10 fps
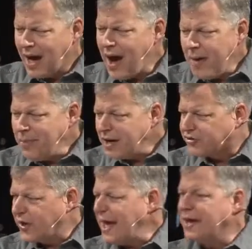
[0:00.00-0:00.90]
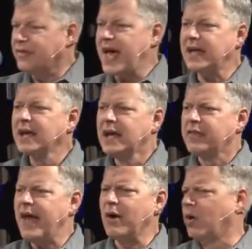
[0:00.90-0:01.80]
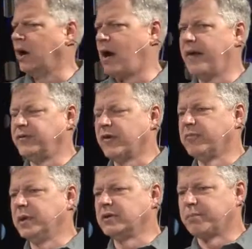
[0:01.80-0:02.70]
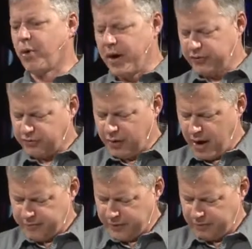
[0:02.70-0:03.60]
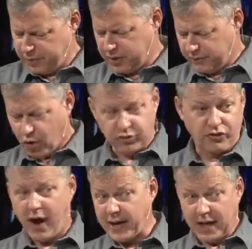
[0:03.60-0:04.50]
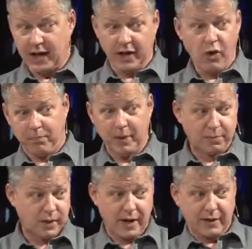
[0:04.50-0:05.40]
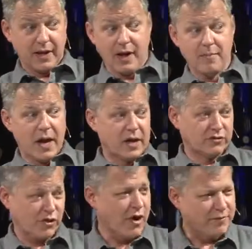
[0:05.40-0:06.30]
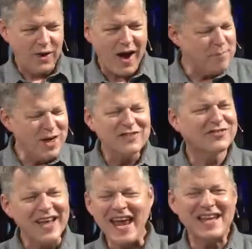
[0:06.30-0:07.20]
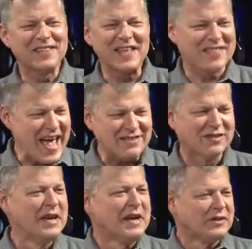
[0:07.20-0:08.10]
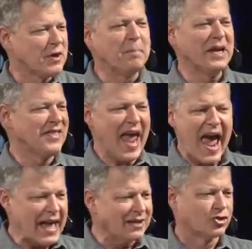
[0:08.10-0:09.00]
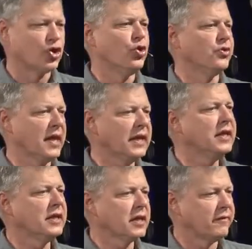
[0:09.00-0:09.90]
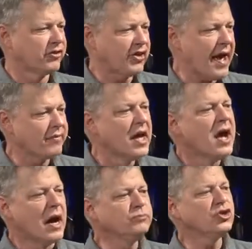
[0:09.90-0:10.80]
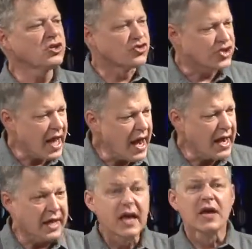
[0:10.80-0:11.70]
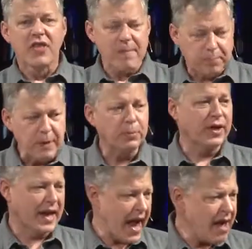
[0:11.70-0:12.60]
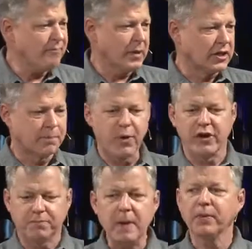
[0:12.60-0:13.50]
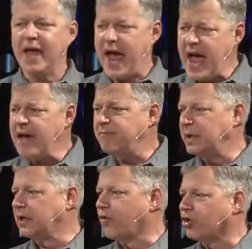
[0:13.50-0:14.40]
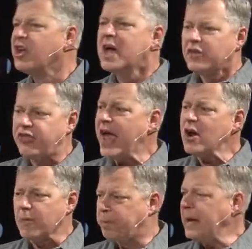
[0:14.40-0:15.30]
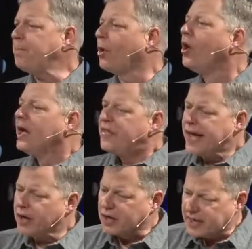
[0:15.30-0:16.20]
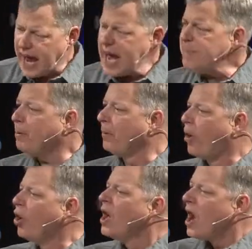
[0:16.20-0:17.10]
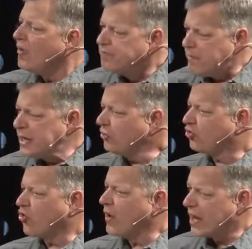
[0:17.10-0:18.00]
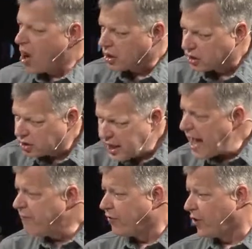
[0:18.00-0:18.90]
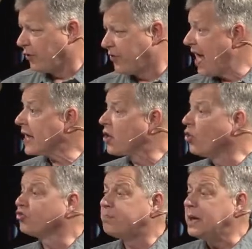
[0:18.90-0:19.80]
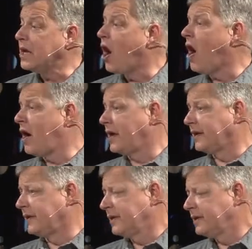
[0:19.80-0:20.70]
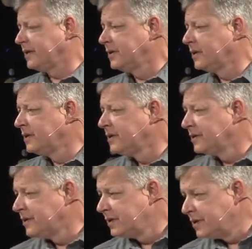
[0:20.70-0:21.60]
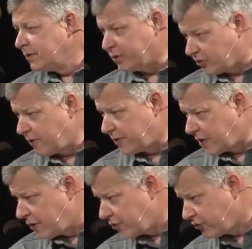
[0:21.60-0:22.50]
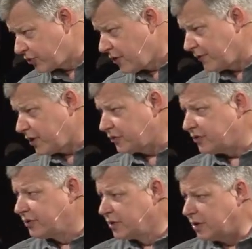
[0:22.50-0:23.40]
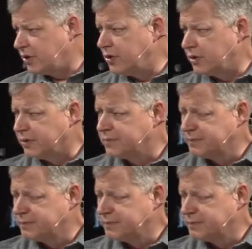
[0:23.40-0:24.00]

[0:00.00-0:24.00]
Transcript: I'm not saying that, I've never been depressed or I've never been divorced, so I can't help people like that. I'm hands off. You know, I'm not saying that that's to be the attitude that any of us have. I'm just saying that people that have been depressed, people that have been divorced, they are people that are capable of ministering on a level that goes beyond what some of the others of us can do.